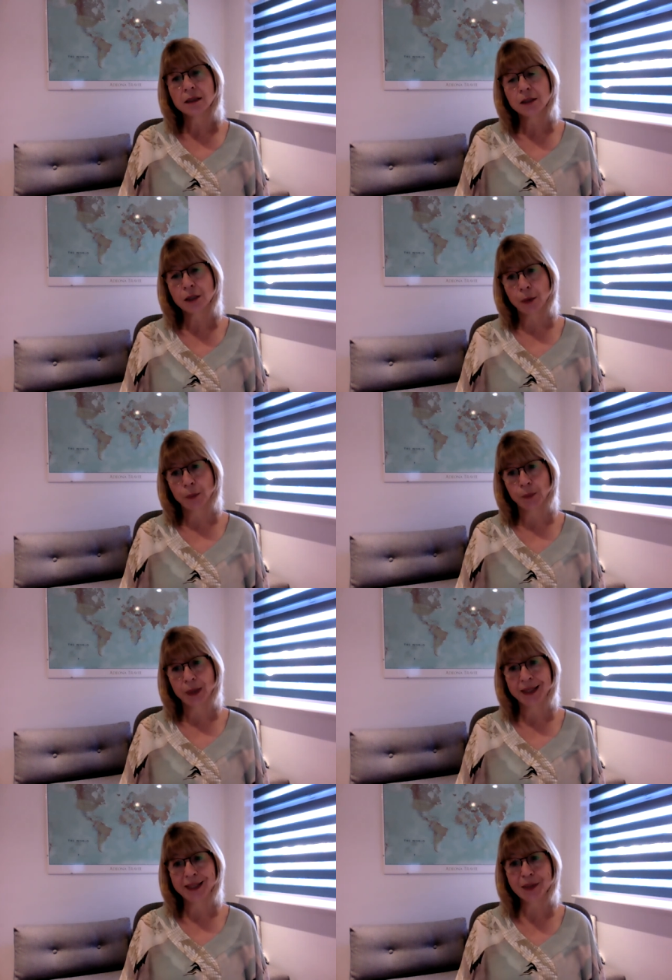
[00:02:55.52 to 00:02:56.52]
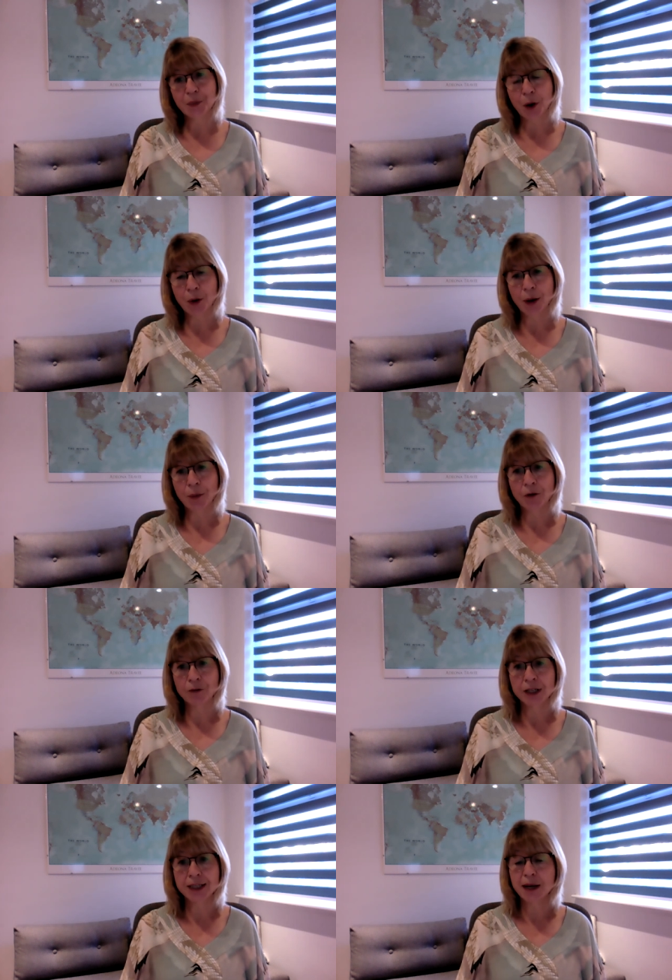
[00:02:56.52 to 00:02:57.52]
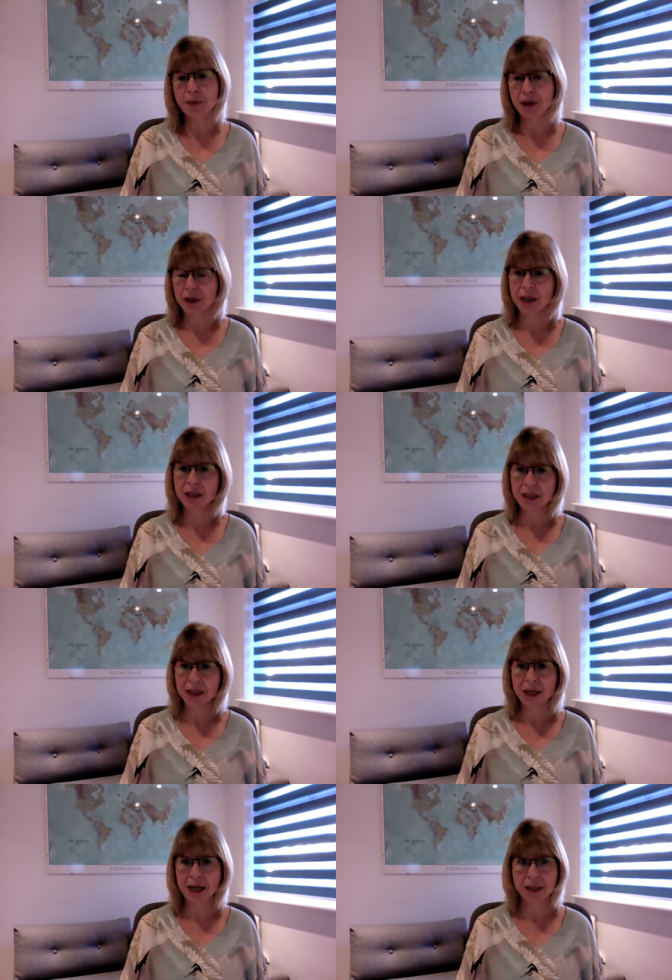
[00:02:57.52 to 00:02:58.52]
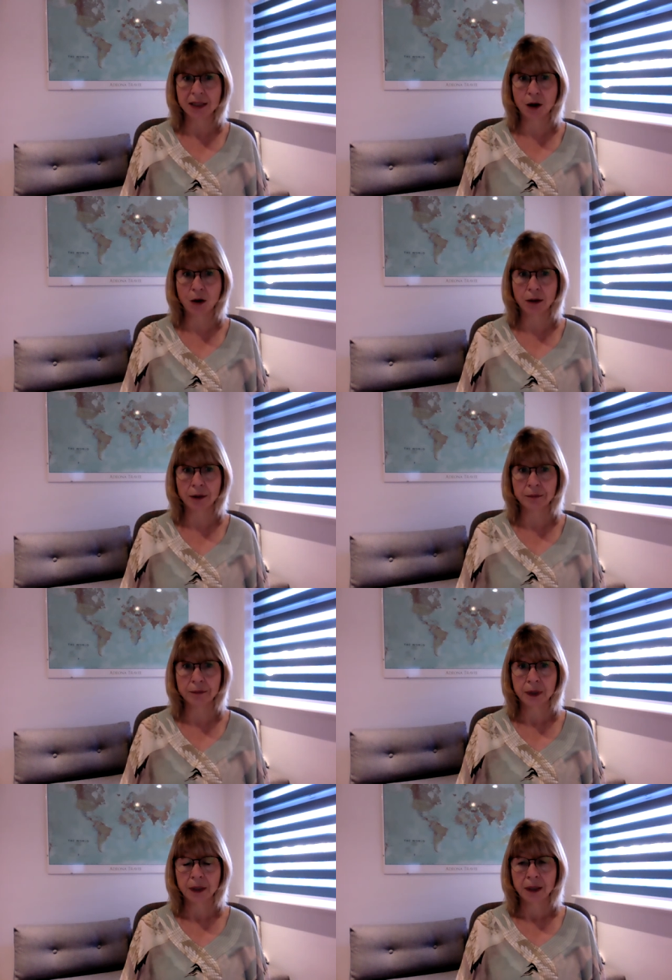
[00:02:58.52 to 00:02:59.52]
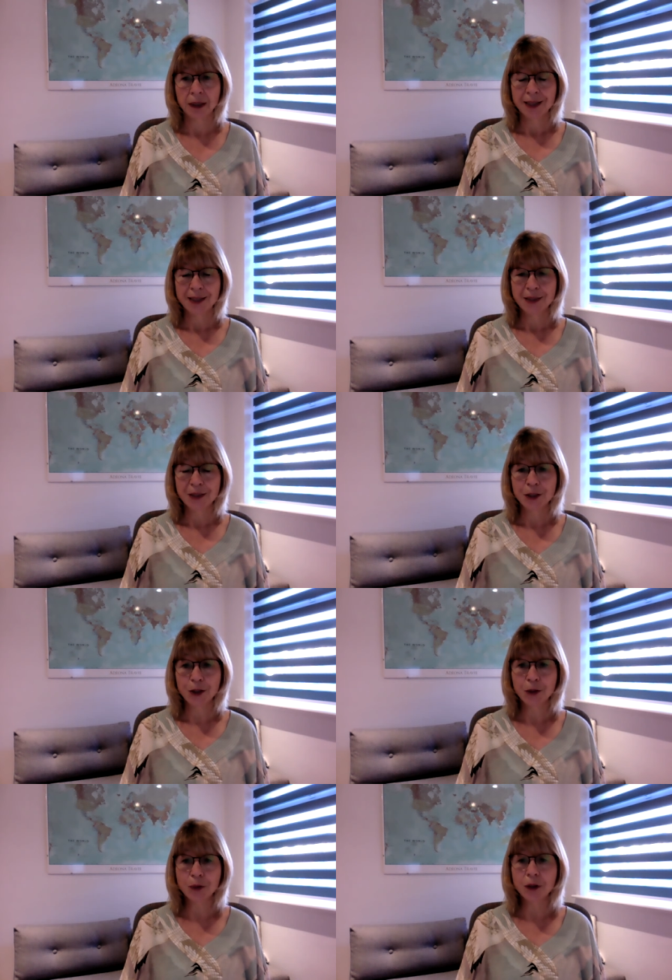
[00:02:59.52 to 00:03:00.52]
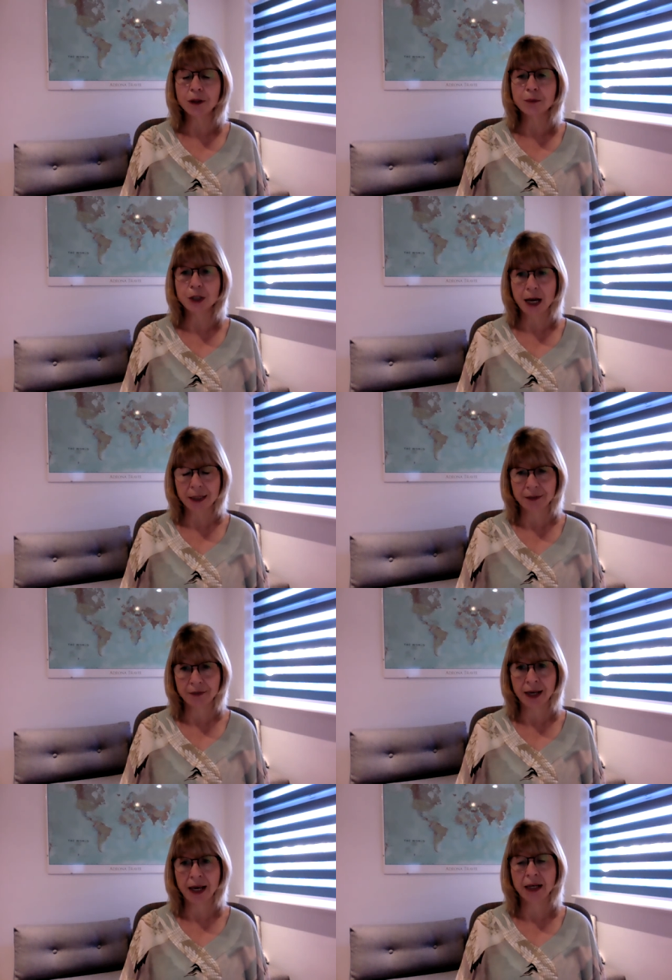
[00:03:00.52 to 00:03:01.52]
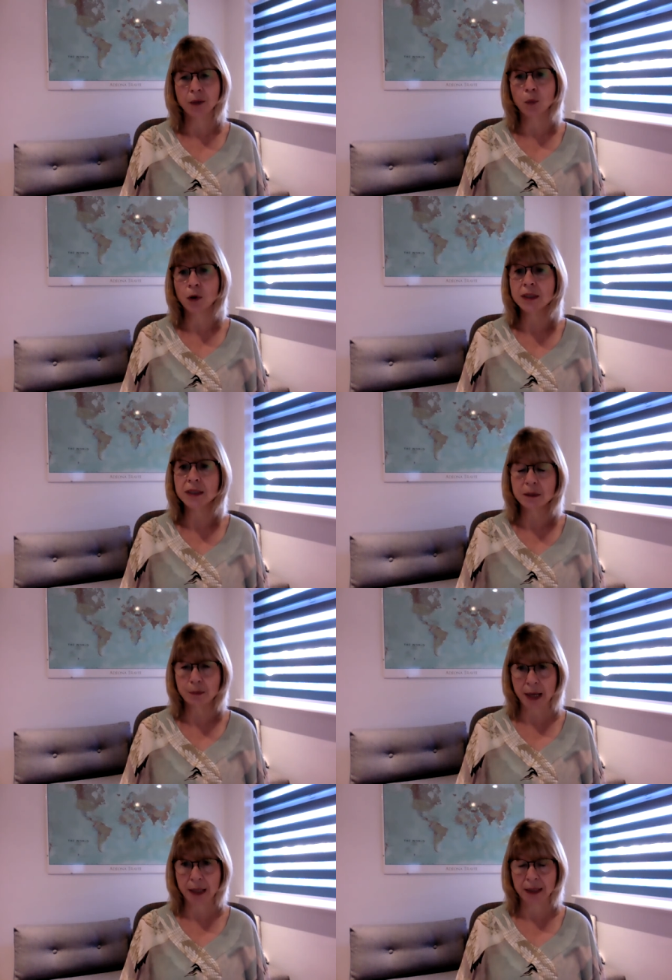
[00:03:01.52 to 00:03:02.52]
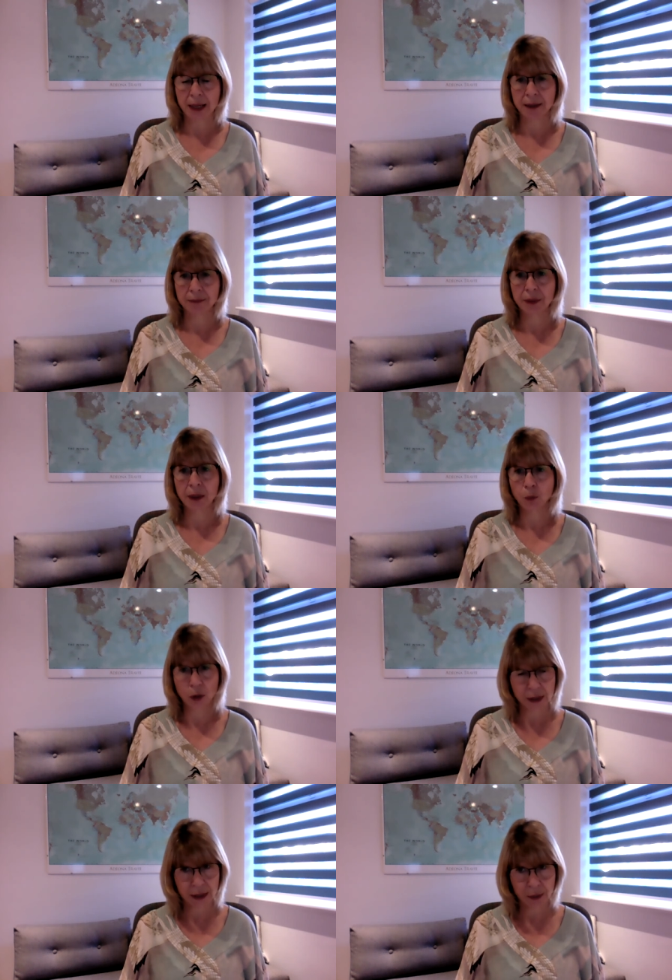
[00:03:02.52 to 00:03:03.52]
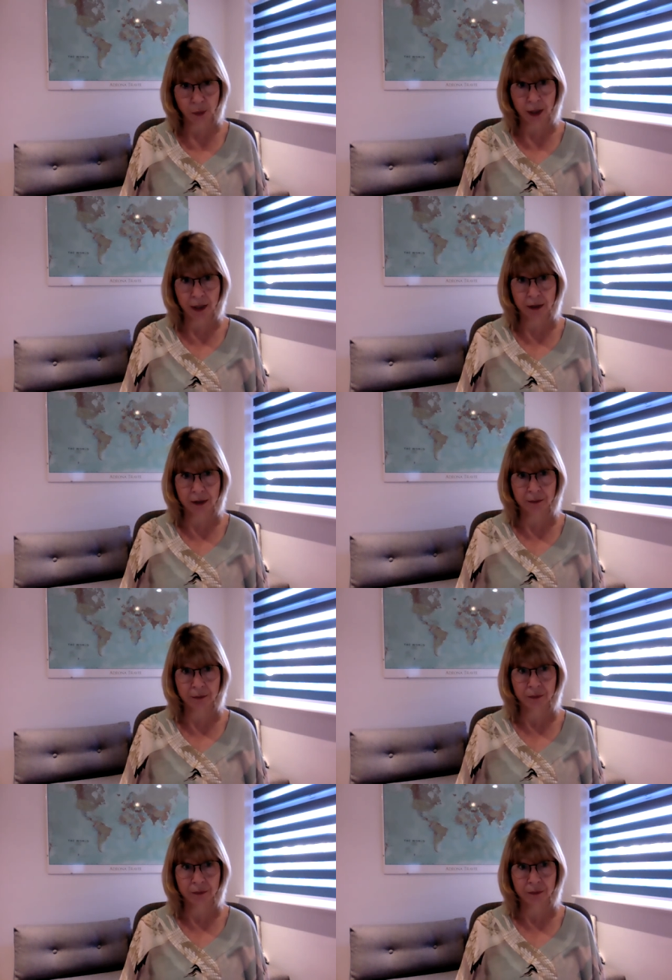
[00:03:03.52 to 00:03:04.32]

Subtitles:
So in this program, our first step, I think, is to take stock, to look objectively at what is better and what is worse.